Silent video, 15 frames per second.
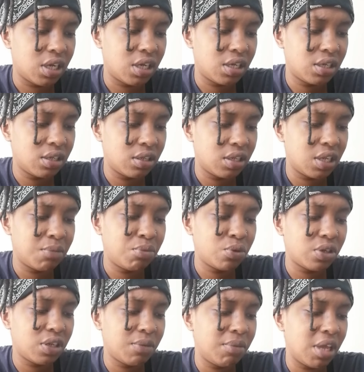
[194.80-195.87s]
Yeah, they
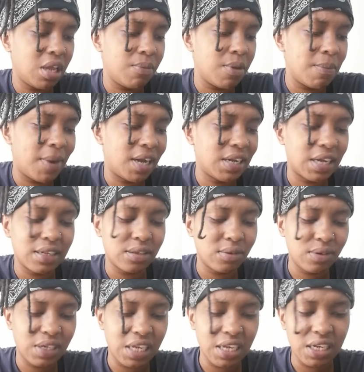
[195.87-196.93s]
pushed the baby, but that's
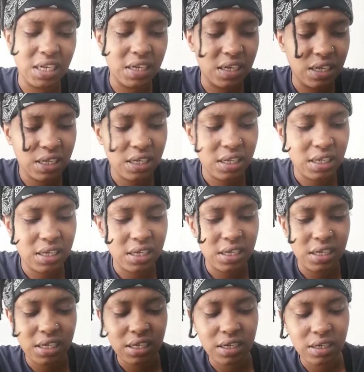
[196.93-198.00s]
all they did.
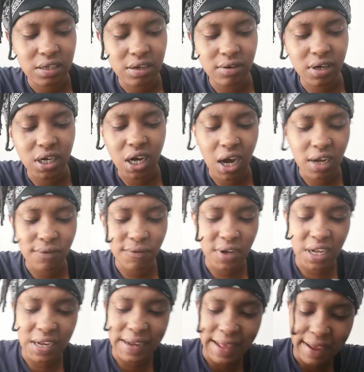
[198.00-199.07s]
They're a guard
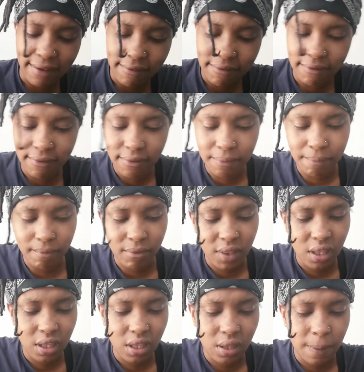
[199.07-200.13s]
for the life.
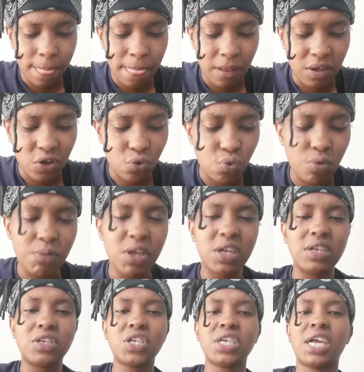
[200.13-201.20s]
This woman
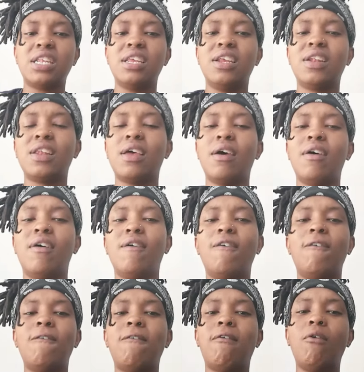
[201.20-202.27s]
is chatting
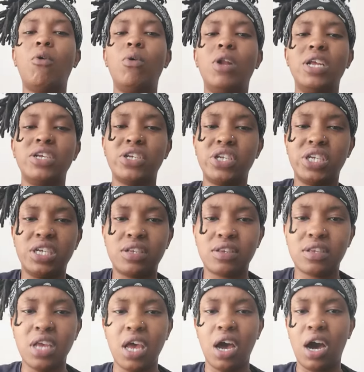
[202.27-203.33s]

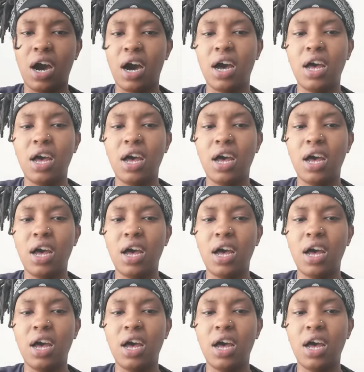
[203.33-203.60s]
foolishness.